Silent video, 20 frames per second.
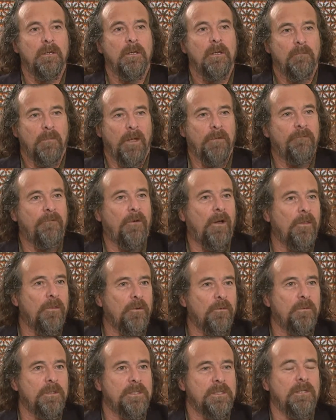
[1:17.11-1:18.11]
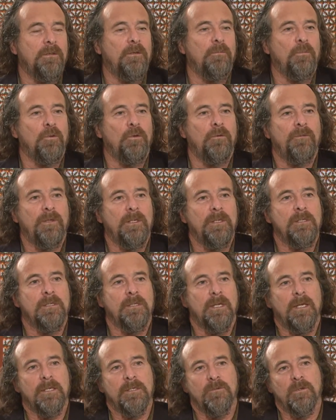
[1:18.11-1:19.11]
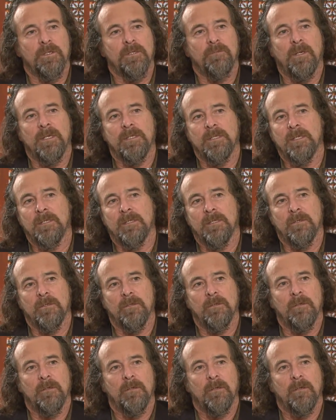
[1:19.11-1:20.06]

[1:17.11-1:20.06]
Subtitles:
My father was in the movies, as was my sister.